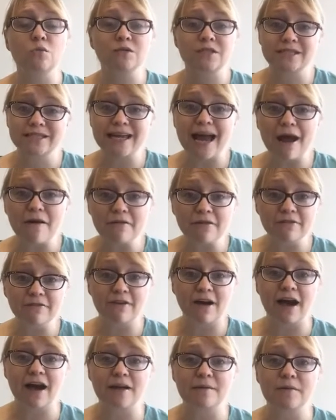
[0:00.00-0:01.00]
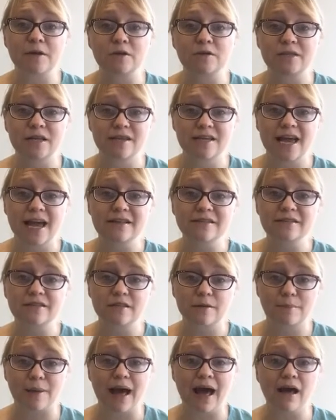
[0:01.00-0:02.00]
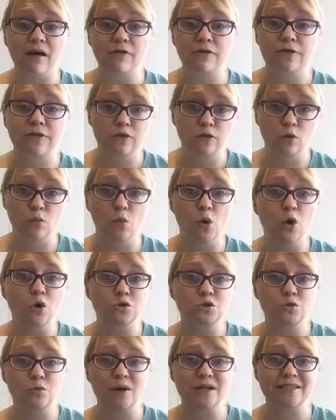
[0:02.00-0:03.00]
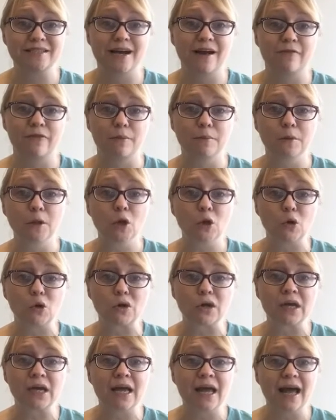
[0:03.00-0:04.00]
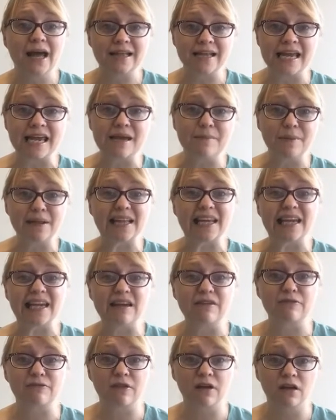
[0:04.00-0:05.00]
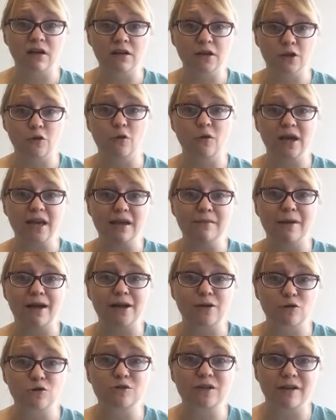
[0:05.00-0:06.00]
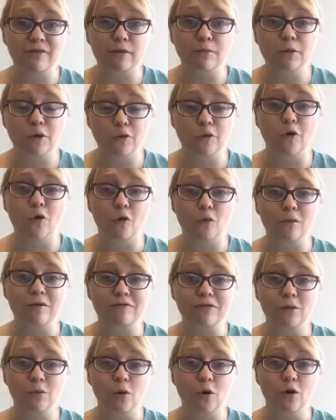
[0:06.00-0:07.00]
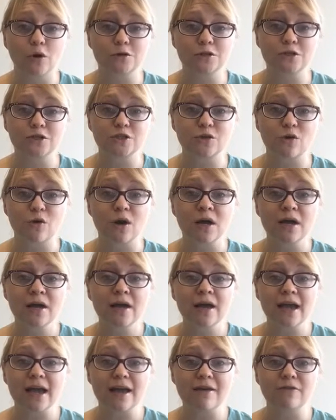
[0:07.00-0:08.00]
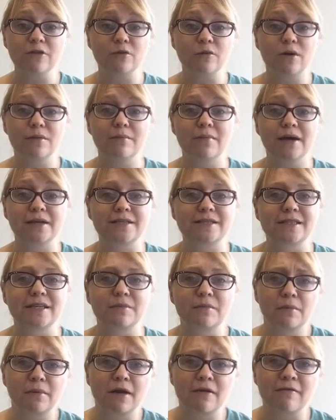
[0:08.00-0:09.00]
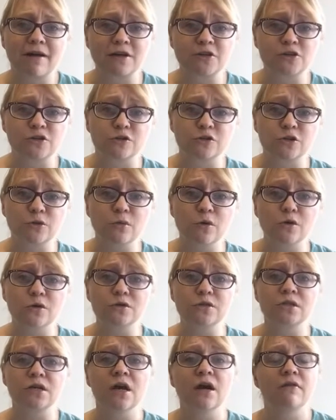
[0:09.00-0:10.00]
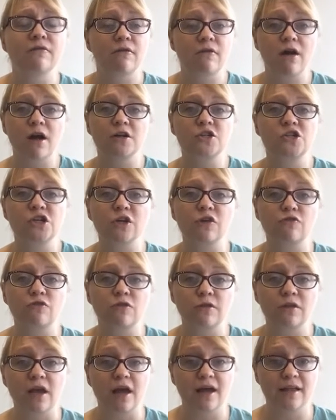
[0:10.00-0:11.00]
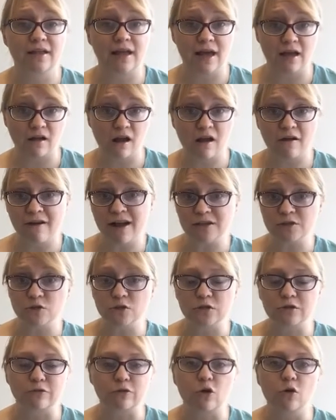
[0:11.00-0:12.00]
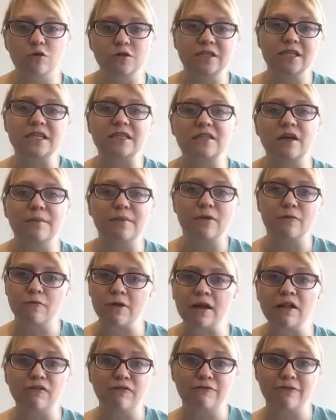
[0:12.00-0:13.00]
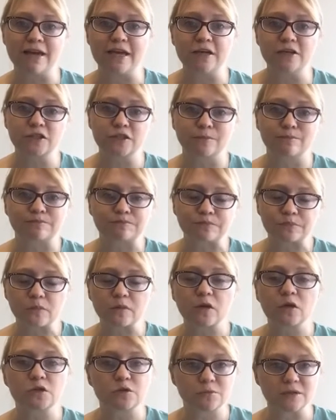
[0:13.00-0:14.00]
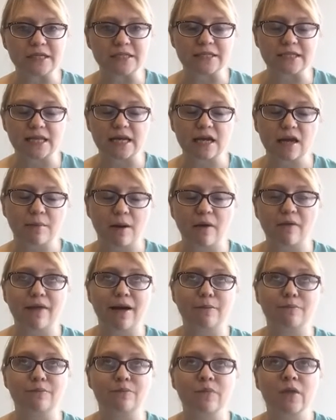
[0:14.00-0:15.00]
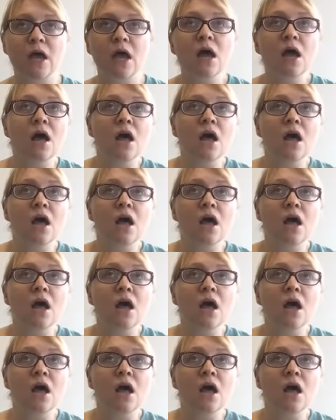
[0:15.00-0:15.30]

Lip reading: who was terrified because at the end of the bath the water went down the plug, and he believed that, you know, he might go down the plug hole with the water. So even though it might seem a bit irrational to us, for our children and our adults, of course, these can be real fears, so we need to think about them.